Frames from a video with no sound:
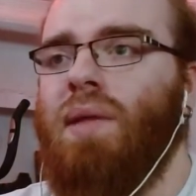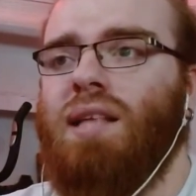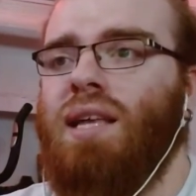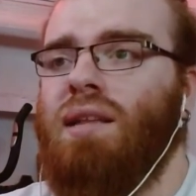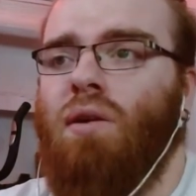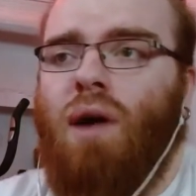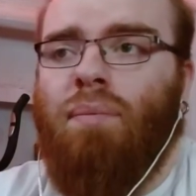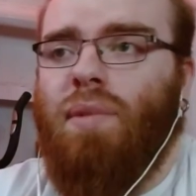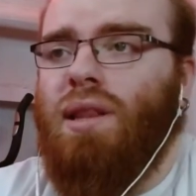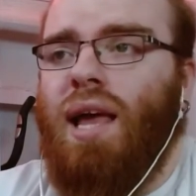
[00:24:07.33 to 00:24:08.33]
That's the...
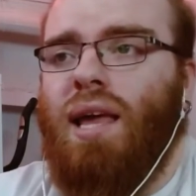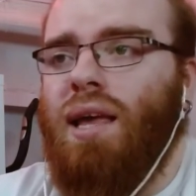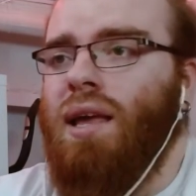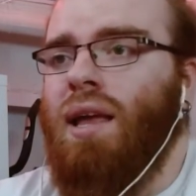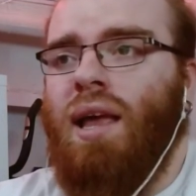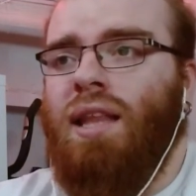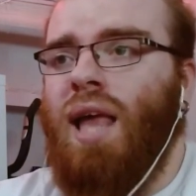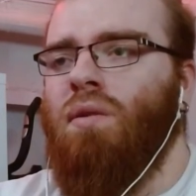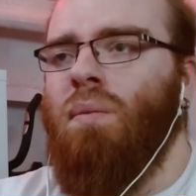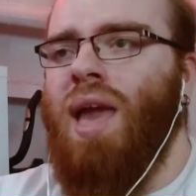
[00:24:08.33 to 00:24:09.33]
No, I'm like
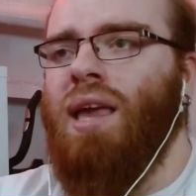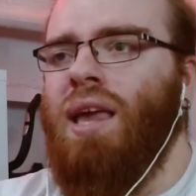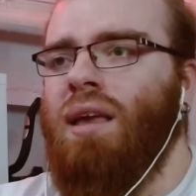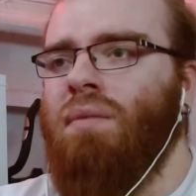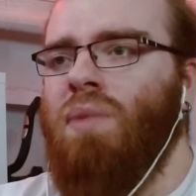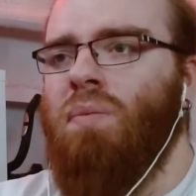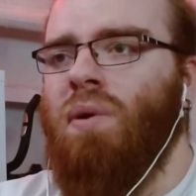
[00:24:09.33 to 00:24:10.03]
making